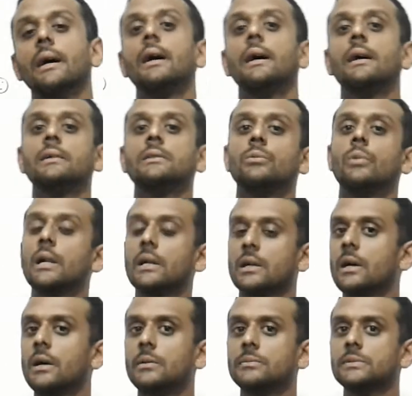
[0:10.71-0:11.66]
and
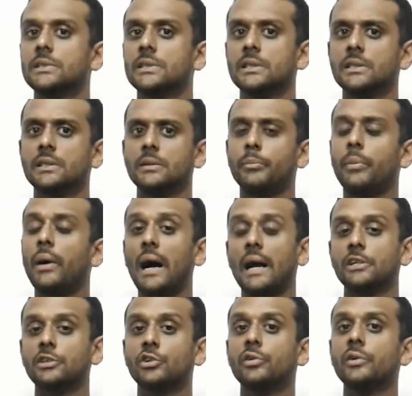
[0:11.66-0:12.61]
welcome to
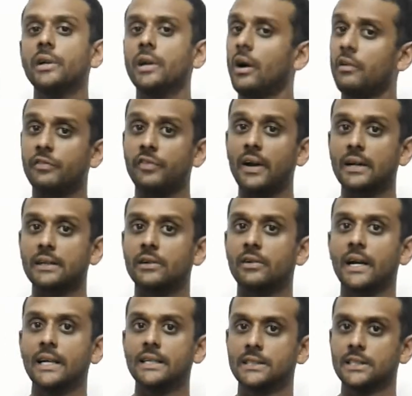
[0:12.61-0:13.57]
part 3 of
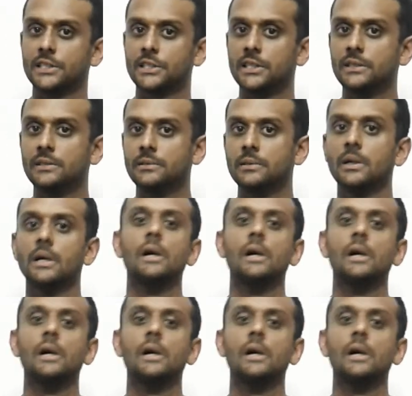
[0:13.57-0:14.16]
factorization.